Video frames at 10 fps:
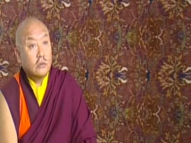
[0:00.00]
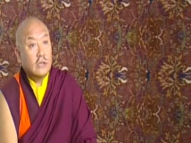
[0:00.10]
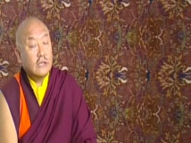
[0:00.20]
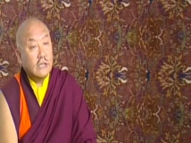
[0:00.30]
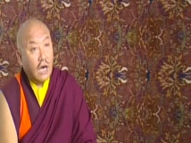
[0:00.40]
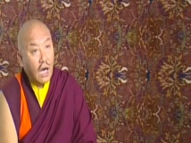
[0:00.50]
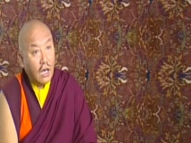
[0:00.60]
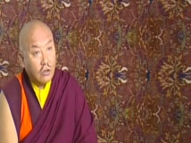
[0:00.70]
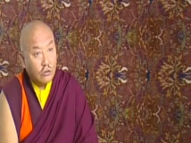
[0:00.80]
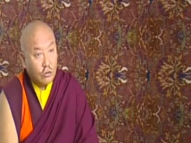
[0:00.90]
When I
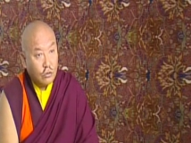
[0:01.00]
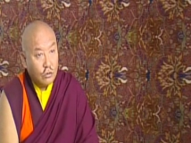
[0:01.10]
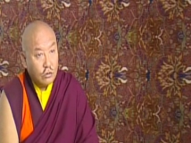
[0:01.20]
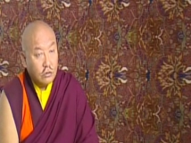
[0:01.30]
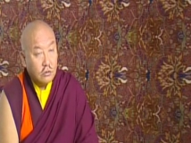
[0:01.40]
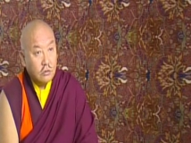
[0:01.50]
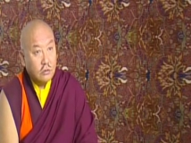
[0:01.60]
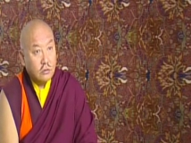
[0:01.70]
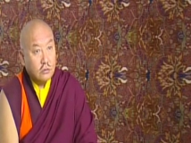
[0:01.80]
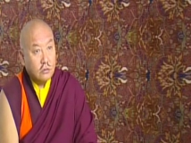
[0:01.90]
left my
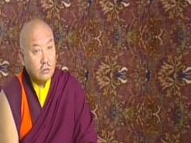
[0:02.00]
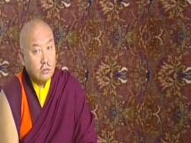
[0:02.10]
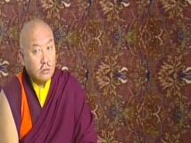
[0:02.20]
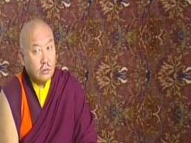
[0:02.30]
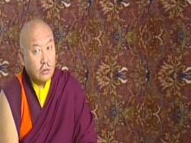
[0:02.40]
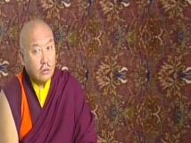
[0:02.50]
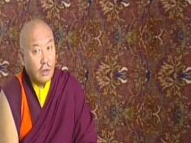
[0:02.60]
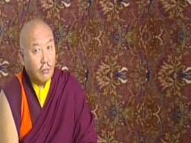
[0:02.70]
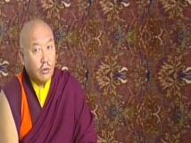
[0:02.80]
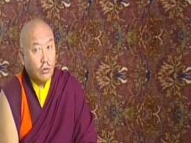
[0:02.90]
homeland, there were
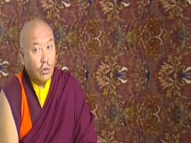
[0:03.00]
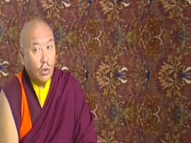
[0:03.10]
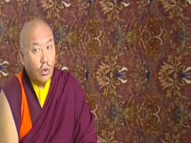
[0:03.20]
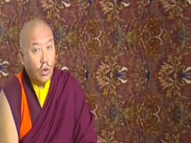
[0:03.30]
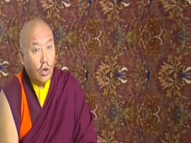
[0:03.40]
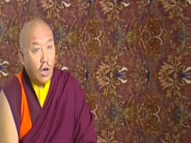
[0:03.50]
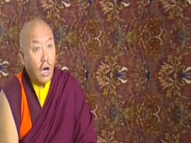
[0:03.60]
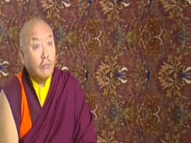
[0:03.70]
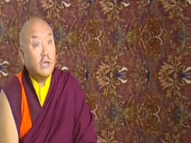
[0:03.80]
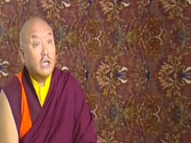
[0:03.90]
about
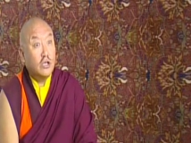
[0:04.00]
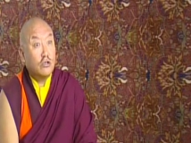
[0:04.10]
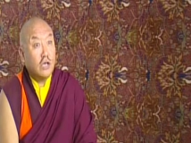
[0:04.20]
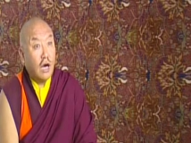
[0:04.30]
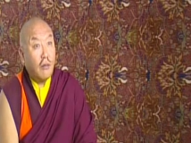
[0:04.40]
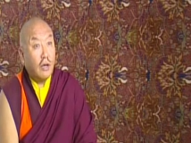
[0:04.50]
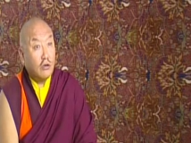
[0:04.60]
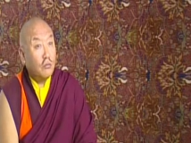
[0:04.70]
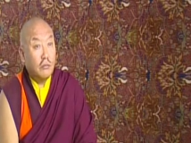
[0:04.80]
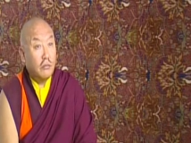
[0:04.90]
3,000 in my group.
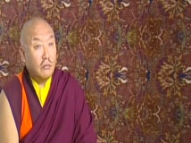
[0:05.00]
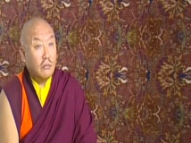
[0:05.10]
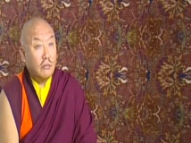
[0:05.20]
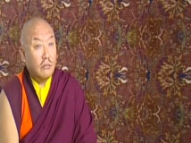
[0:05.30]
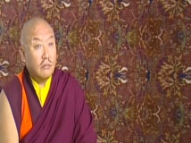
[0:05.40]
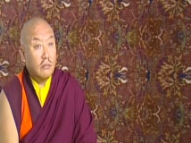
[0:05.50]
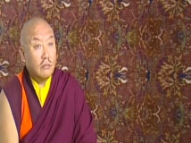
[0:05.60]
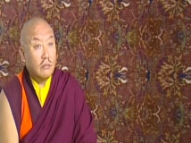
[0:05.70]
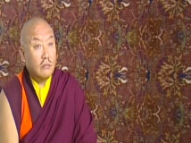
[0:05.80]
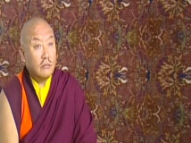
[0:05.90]
When we
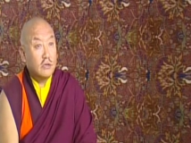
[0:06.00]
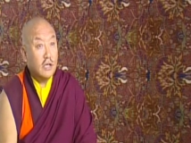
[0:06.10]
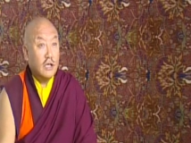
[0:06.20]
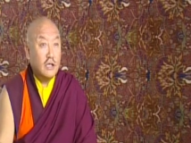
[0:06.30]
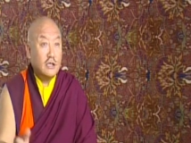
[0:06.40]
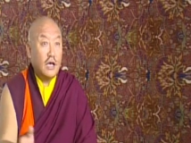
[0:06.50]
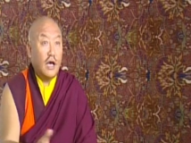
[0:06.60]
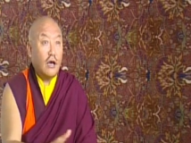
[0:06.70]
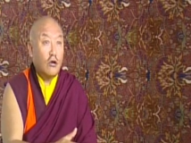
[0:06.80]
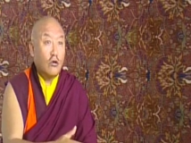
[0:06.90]
reached India, there
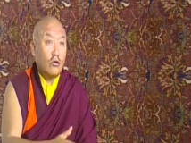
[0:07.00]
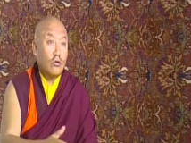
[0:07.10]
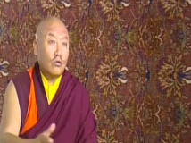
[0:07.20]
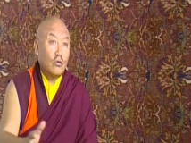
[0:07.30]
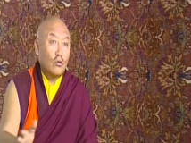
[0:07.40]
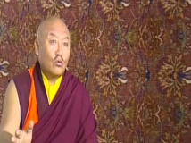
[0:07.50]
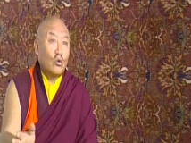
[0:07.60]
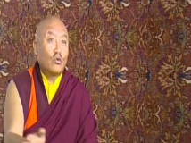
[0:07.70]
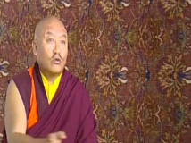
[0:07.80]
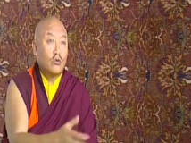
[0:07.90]
were only about
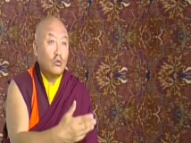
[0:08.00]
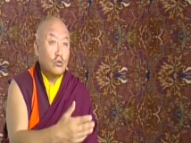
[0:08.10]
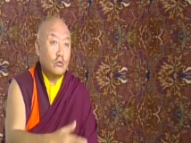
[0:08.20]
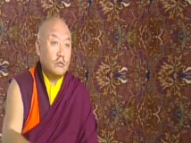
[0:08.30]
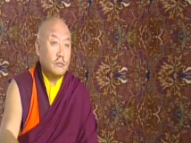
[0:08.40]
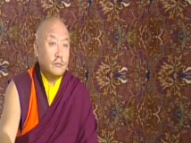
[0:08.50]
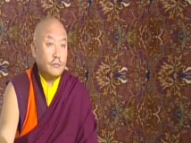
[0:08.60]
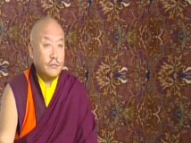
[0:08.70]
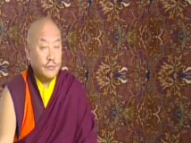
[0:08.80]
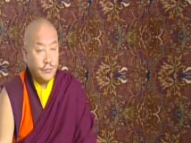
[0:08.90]
500 left.